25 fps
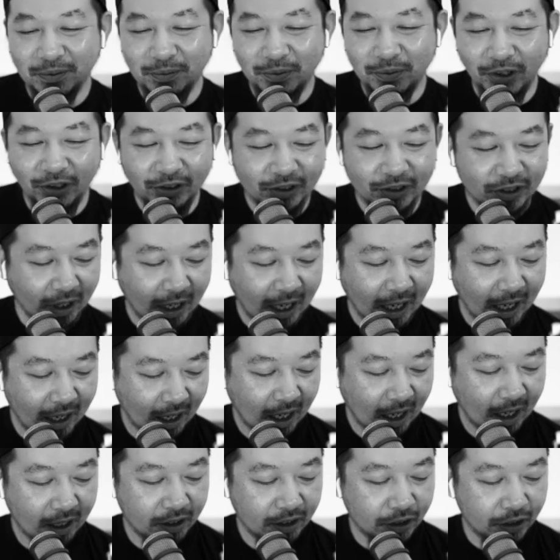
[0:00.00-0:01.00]
bro. So how
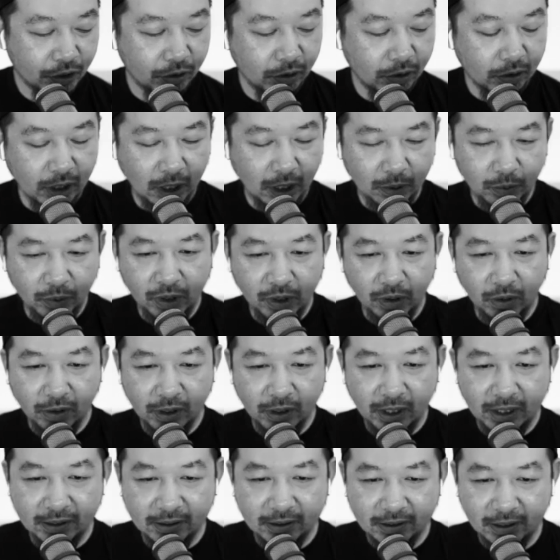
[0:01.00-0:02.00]
did you hook up with
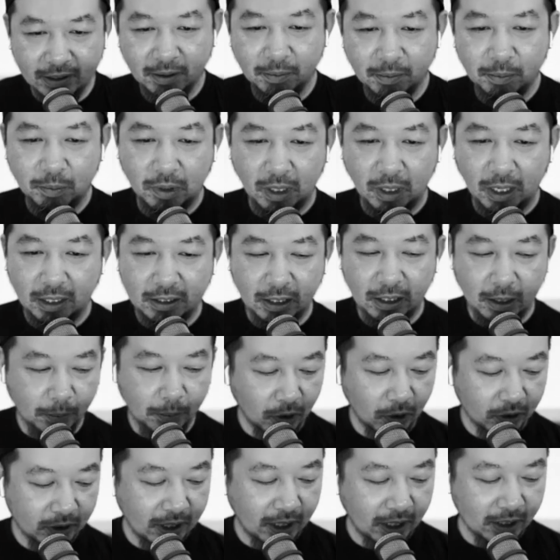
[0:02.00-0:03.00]
Hawkins? I did a
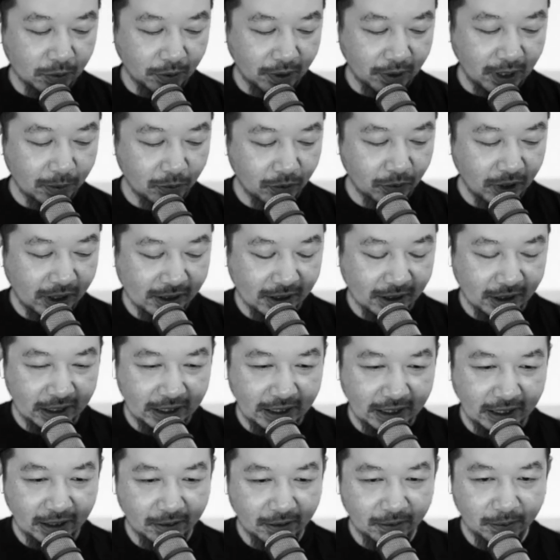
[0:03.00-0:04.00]
podcast with him
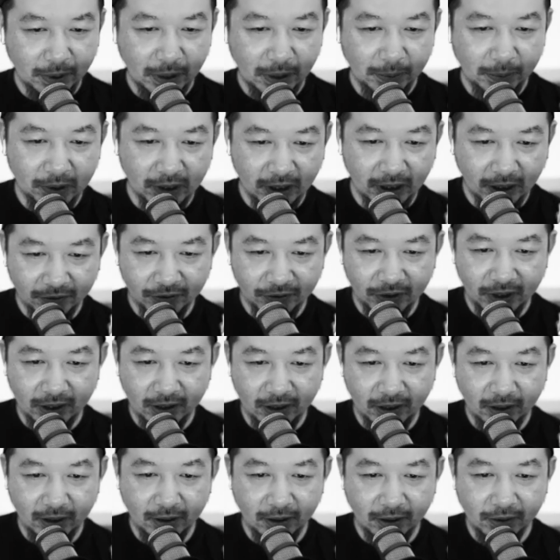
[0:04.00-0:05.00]
recently and people loved
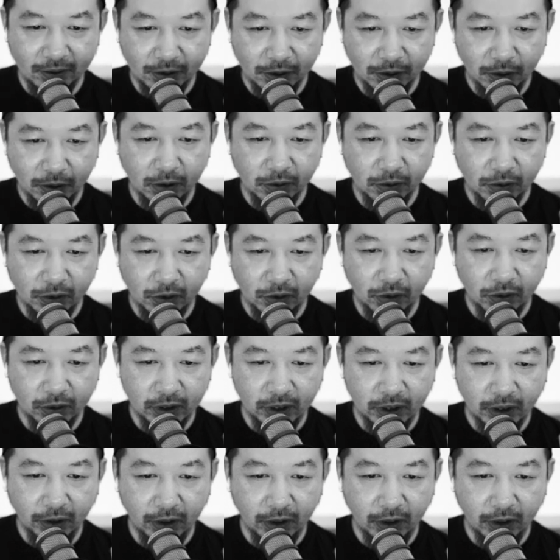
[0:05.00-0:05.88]
it. It was cool, you know.